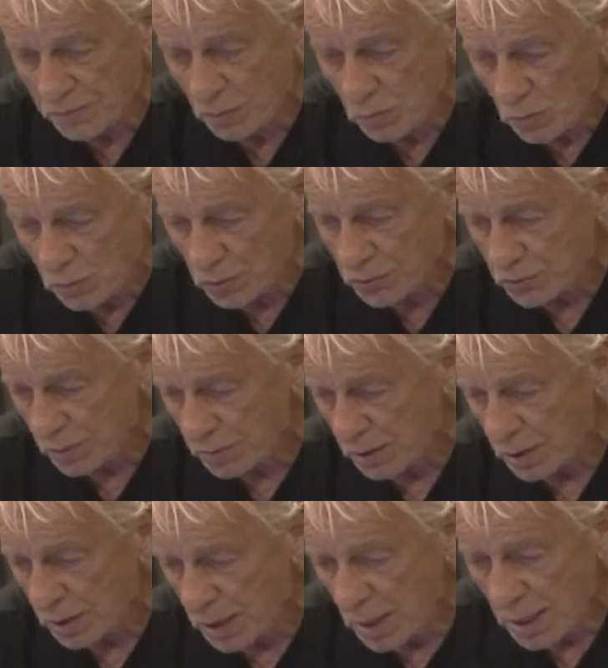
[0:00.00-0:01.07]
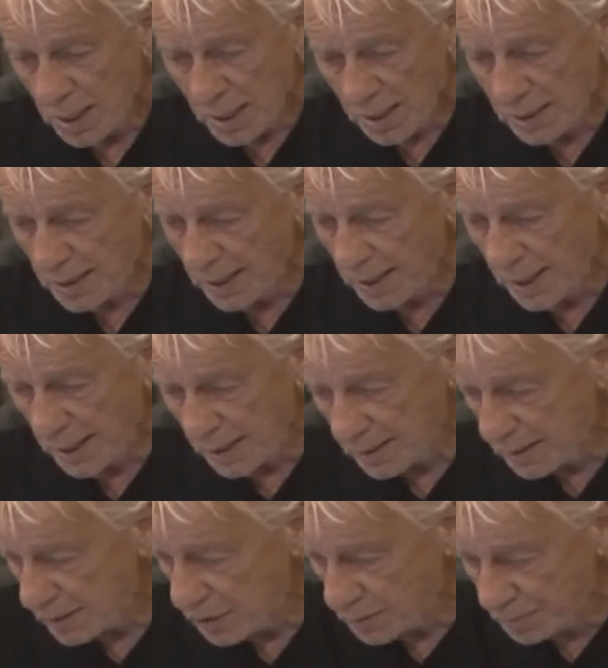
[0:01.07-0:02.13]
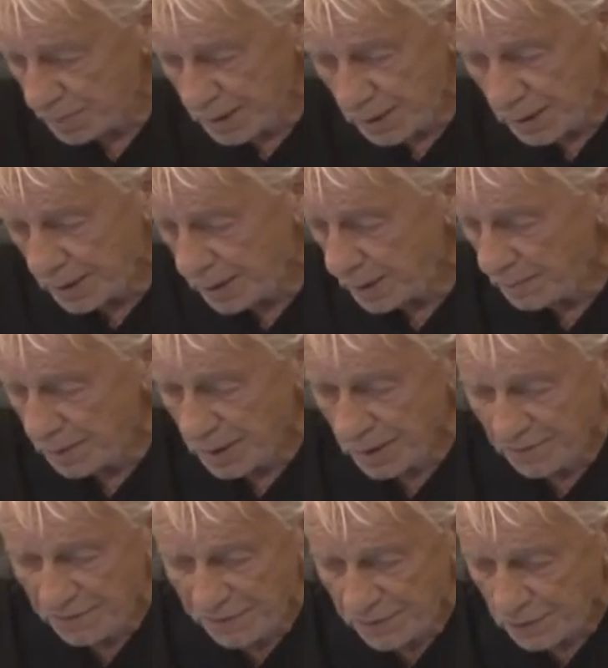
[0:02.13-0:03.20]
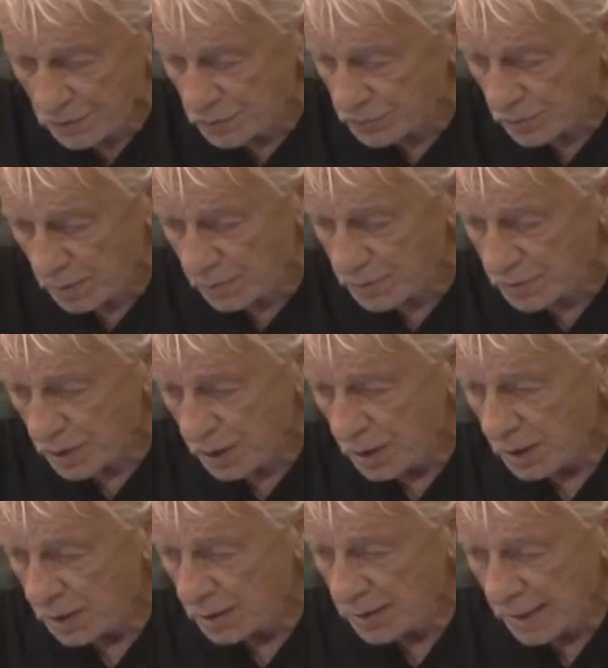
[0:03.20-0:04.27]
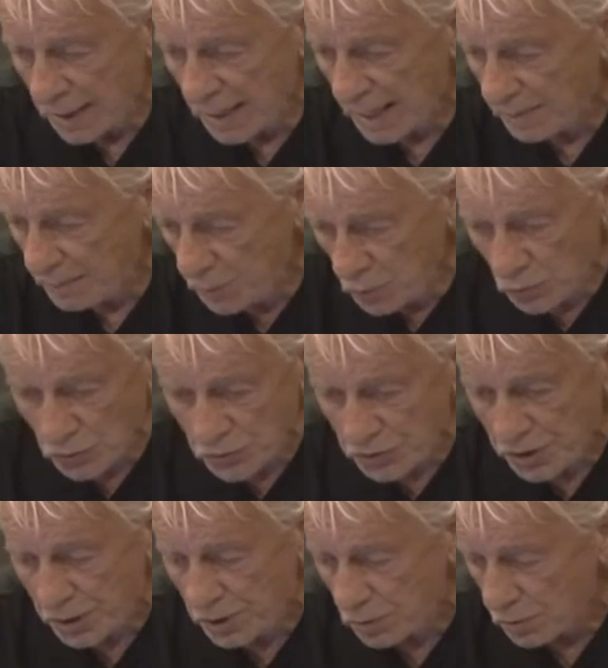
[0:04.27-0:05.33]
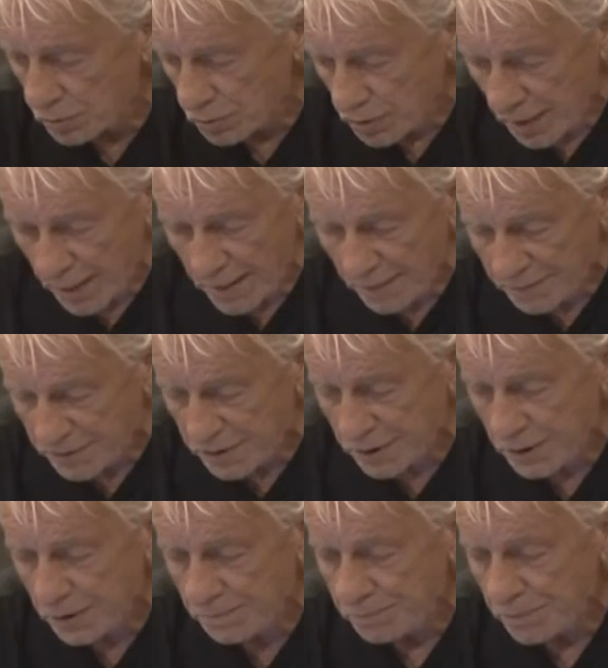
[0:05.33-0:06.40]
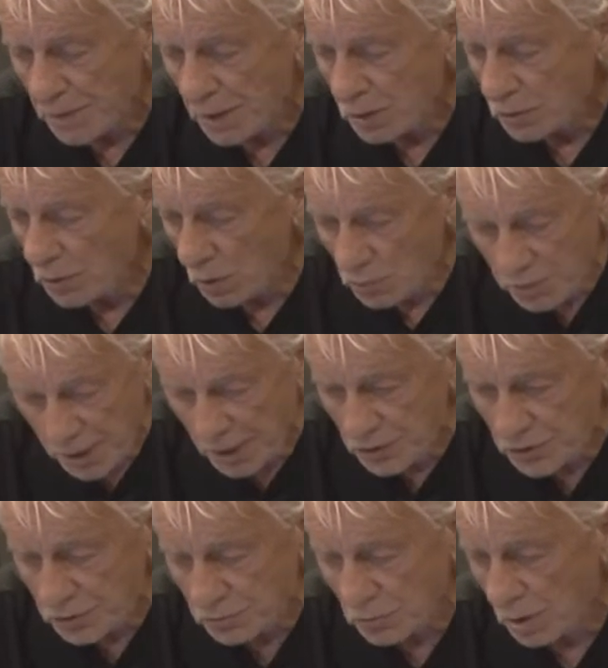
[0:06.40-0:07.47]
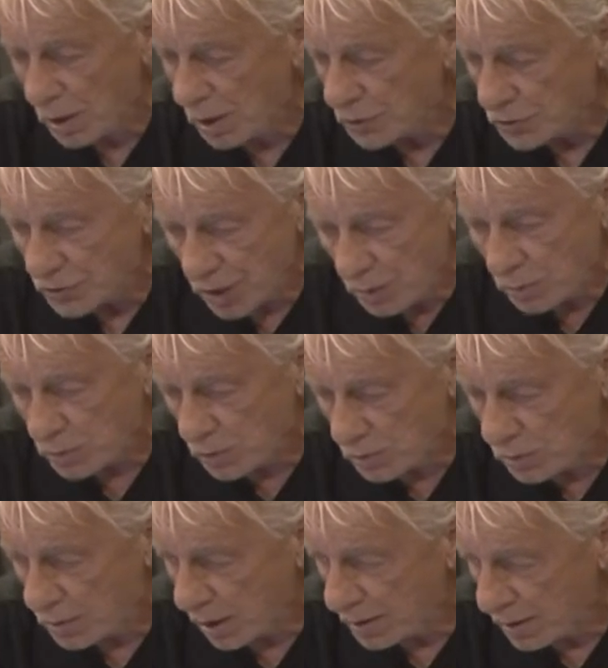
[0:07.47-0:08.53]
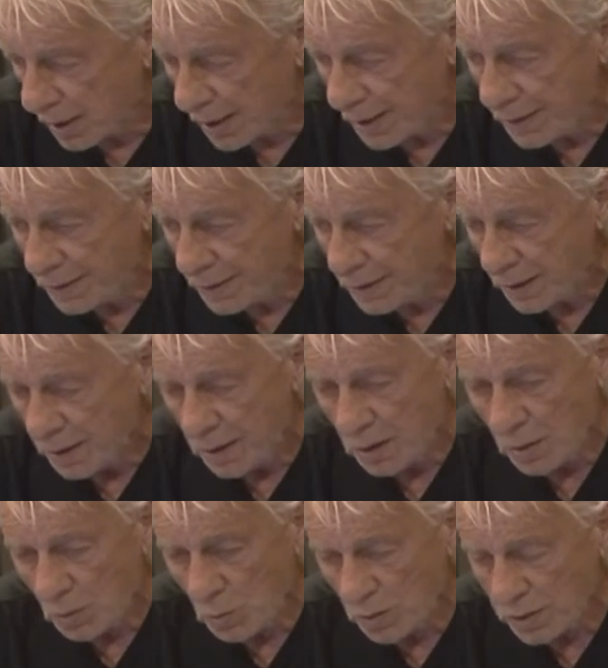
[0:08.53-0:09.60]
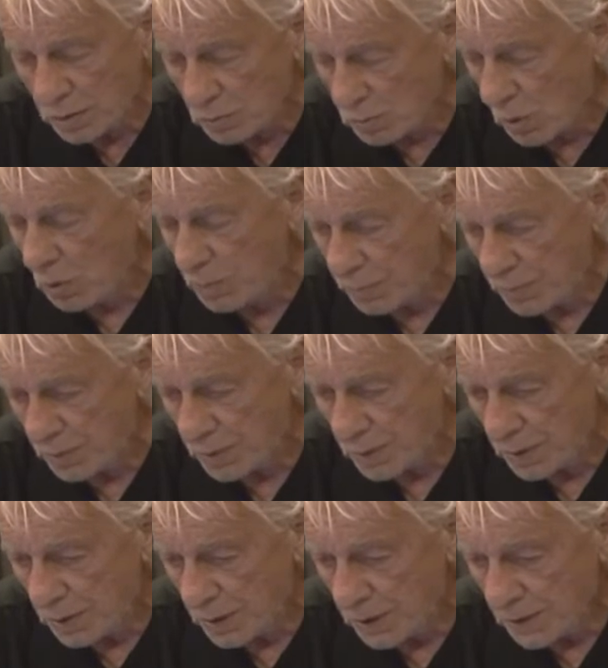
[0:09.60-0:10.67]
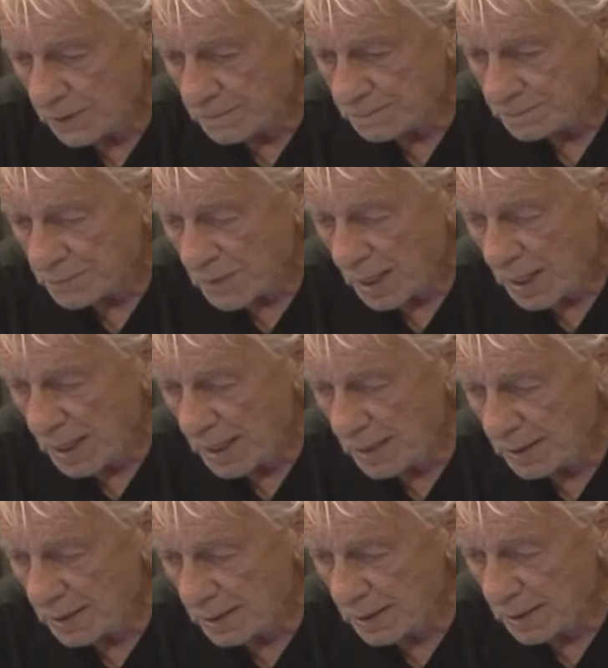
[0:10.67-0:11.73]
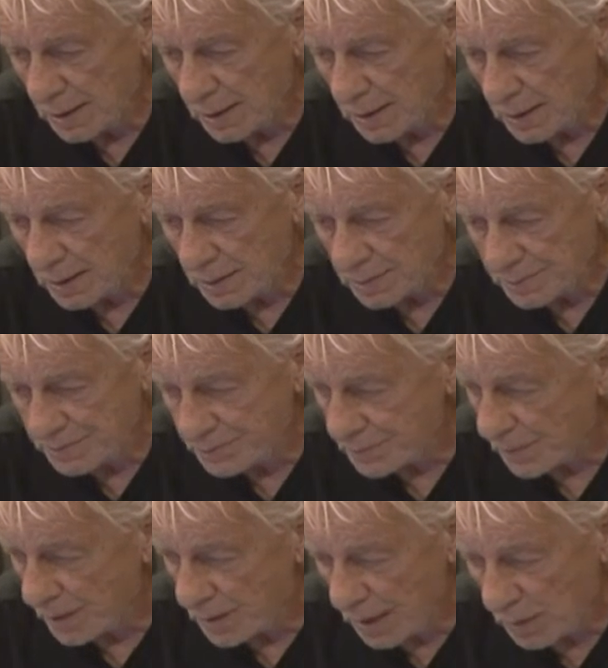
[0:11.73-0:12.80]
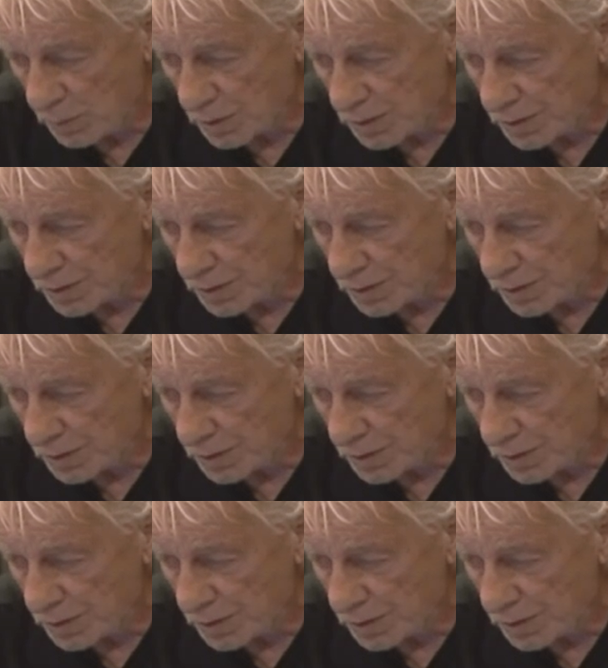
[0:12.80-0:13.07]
War drummer. And they had these big field drums that had mule skin or calf skin, no tension rods. They were tightened with a rope, and they were